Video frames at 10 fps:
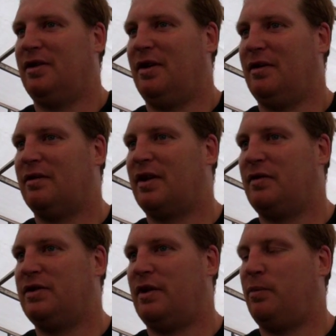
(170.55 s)
to
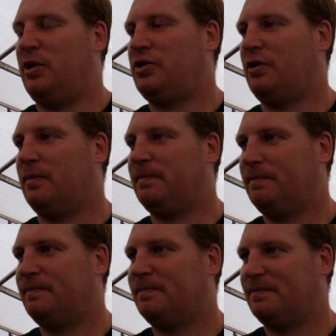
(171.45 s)
give yourself a best shot.
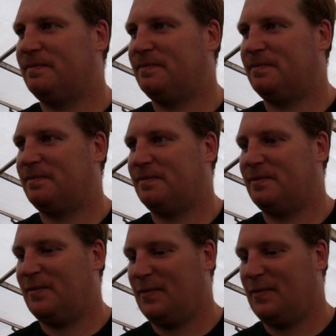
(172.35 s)
Thanks, Thomas.